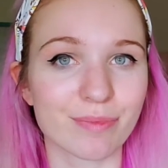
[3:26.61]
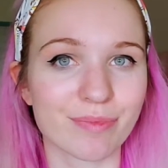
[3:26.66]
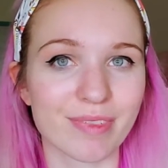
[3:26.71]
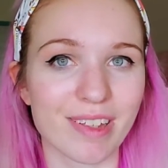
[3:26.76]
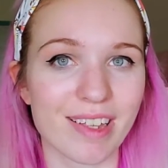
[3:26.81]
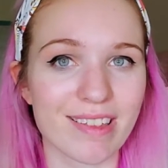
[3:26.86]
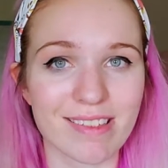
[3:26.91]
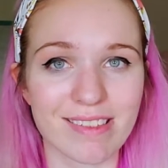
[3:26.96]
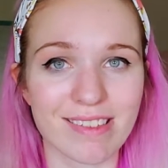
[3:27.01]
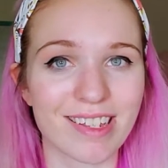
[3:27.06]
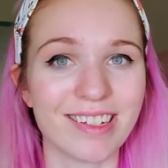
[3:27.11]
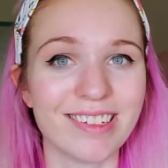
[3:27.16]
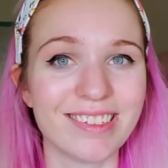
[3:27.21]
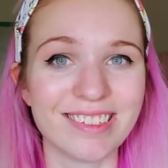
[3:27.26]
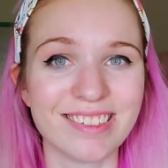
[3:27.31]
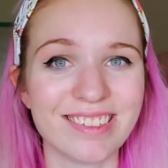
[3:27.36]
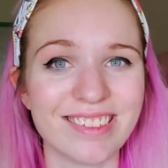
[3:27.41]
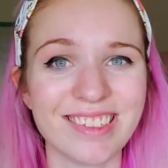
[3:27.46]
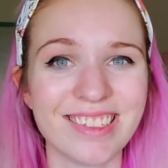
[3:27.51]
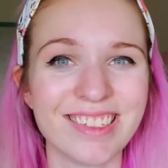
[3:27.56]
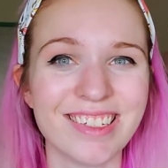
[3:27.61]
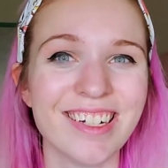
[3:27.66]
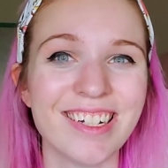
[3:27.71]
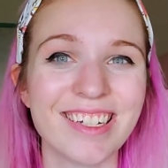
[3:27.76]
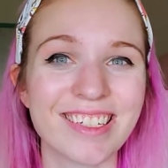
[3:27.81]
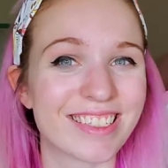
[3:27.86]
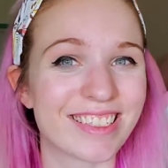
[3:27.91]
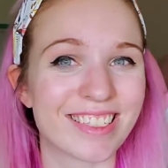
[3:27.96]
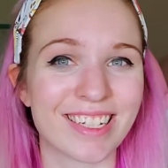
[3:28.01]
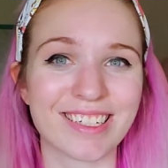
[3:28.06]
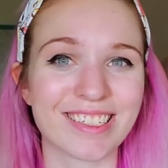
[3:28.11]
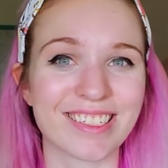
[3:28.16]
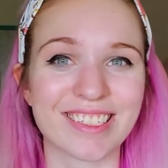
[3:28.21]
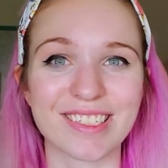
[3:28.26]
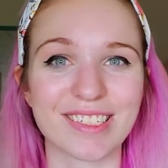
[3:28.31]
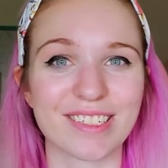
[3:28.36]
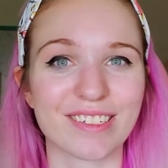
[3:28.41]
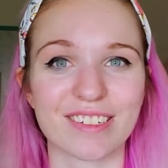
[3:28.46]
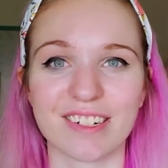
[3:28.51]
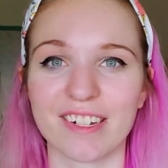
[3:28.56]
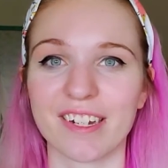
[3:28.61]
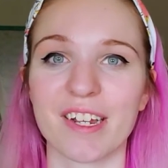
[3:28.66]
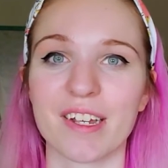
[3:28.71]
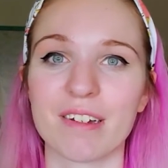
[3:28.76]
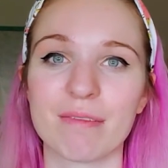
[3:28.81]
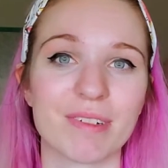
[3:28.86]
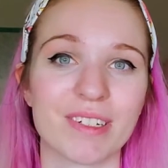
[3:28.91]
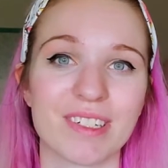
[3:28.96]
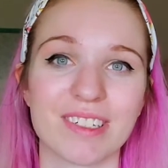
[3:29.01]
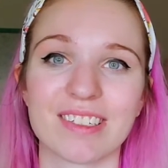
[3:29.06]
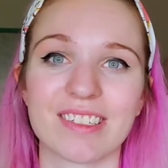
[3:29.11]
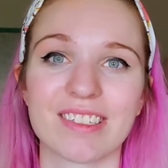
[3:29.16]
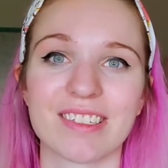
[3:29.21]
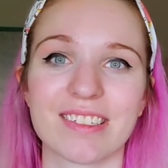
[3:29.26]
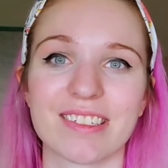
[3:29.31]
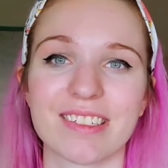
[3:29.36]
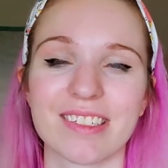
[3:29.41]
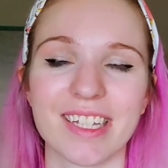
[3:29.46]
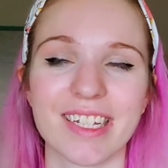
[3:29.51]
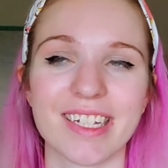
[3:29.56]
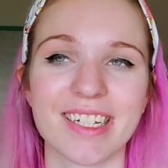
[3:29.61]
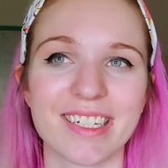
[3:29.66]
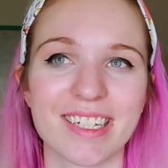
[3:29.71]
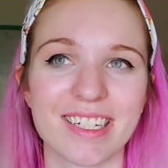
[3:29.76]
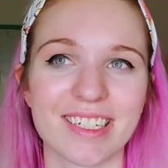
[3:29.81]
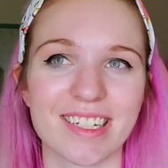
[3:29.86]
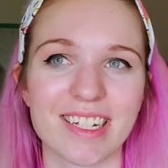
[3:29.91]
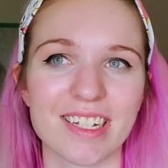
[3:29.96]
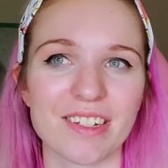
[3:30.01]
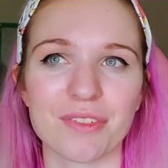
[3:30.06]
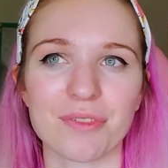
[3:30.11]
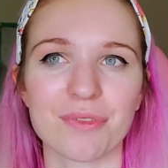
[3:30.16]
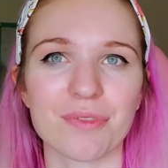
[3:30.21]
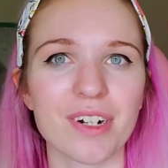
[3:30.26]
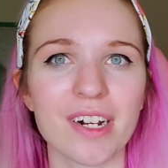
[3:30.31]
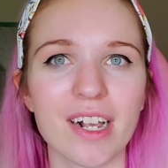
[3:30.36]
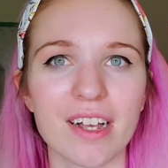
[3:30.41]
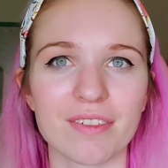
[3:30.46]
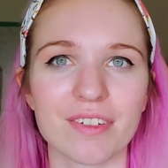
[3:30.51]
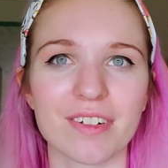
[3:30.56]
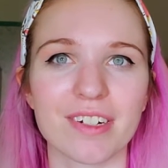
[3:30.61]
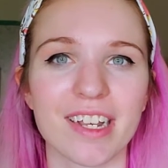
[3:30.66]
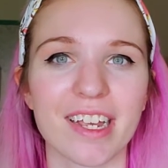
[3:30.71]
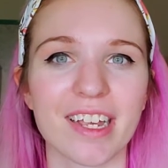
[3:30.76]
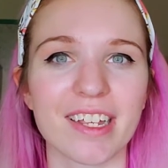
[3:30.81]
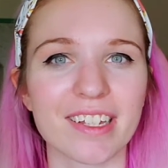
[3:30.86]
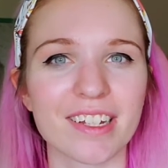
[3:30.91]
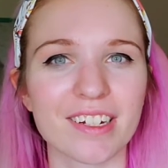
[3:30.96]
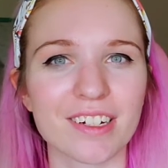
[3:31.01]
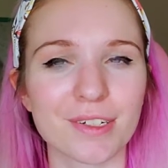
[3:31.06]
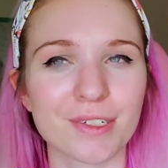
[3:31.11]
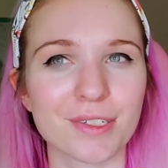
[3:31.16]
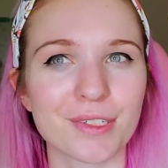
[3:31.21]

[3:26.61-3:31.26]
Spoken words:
it's not a secret I am, and it's just like, it takes forever to get here.